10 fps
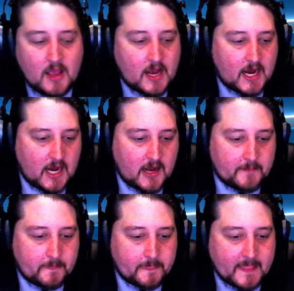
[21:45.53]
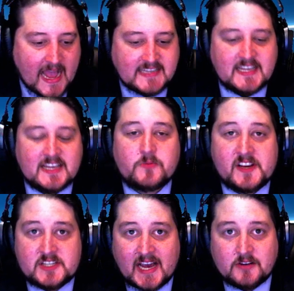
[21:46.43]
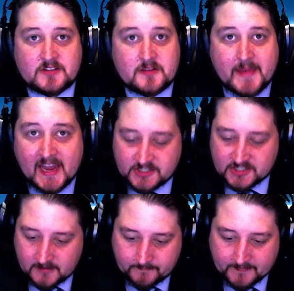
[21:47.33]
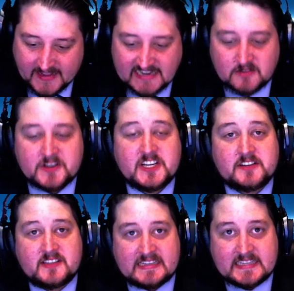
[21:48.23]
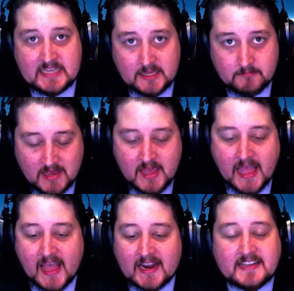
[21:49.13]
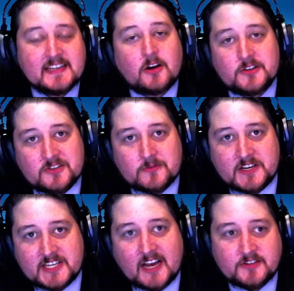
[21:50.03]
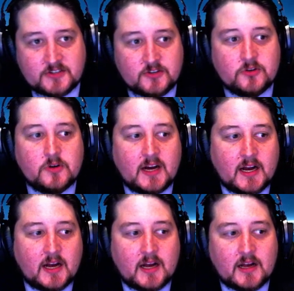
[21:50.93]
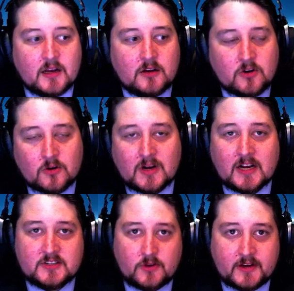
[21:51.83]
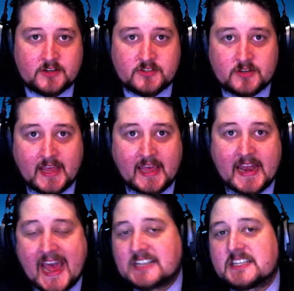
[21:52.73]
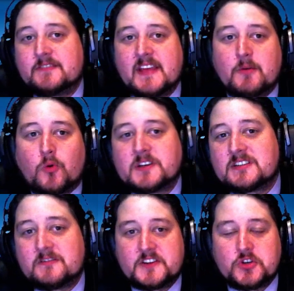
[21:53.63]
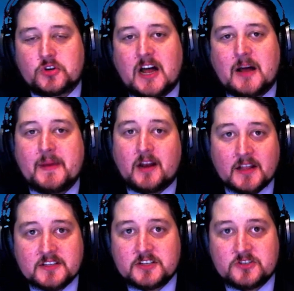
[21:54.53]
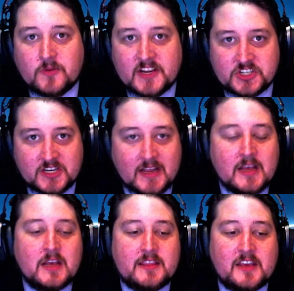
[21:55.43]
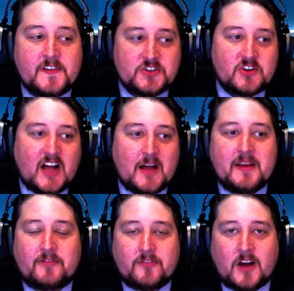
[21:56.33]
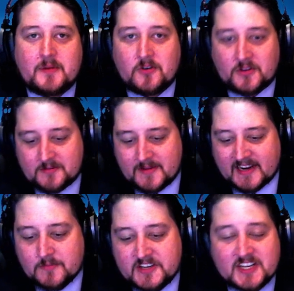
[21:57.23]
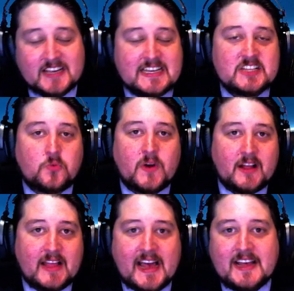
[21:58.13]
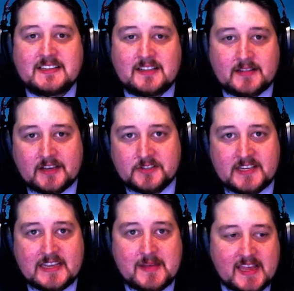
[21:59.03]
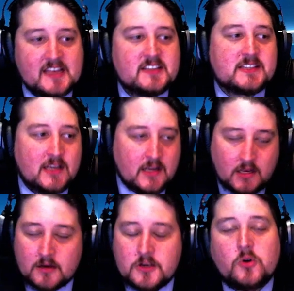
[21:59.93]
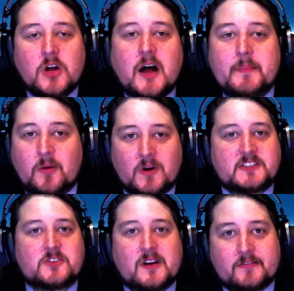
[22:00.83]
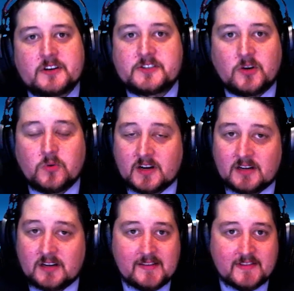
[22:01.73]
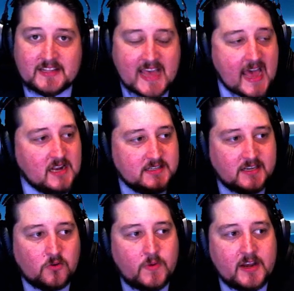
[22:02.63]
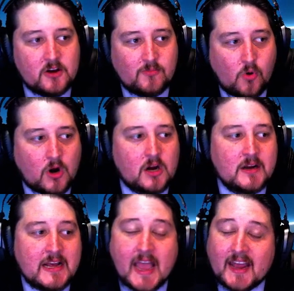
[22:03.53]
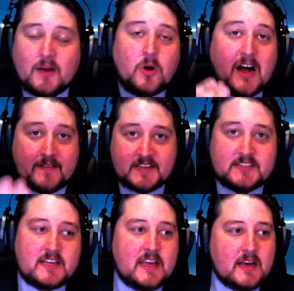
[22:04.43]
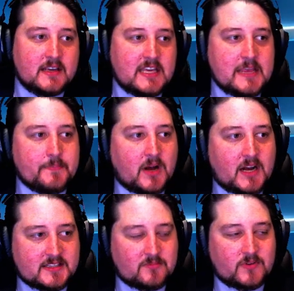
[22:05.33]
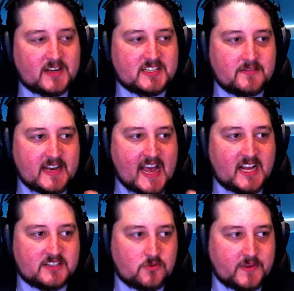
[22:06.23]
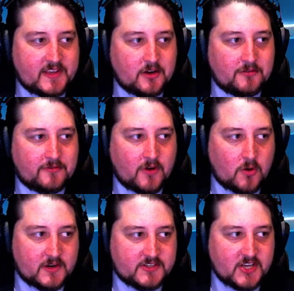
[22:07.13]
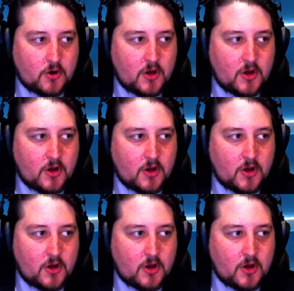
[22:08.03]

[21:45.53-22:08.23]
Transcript: um, I did reach out to the manager I did reach out to the team, and I did also reach out to uh, Korok's lawyers and ask if there was an official comment on the situation. The official comment from North American Rejects, as well as the legal team, is no comment whatsoever. So we're going to it at that until we know more, and I will obviously keep us abreast of it as we go forward. So